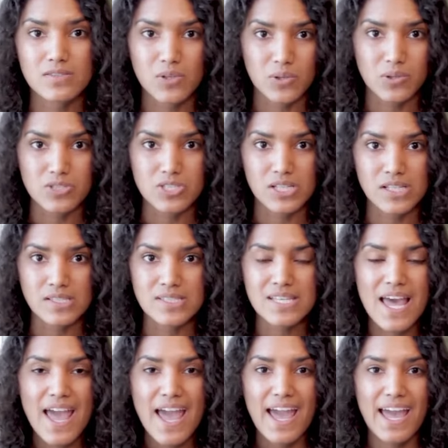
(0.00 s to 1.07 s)
of cultures.
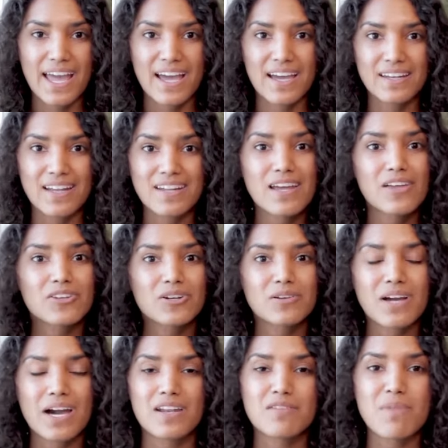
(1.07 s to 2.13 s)
And another
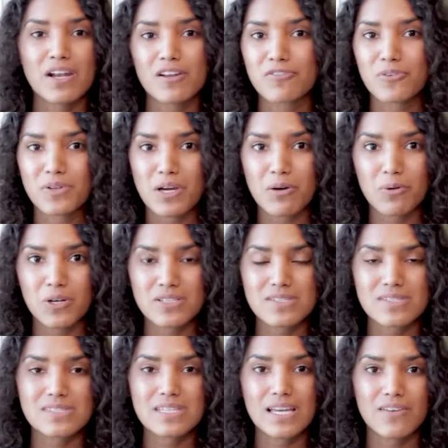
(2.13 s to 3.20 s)
kind of metaphor that works
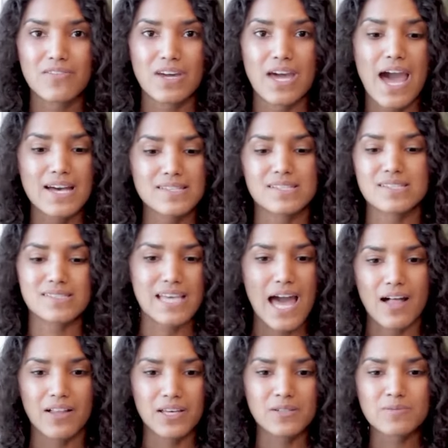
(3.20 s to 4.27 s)
is think of it as a
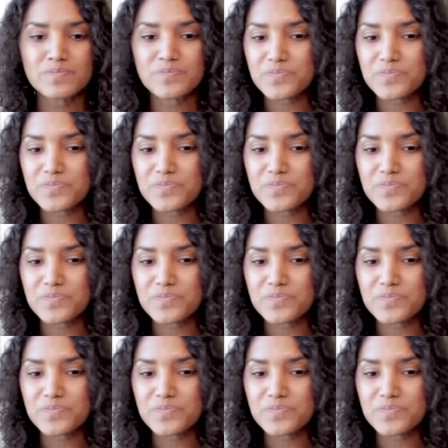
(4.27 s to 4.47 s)
salad.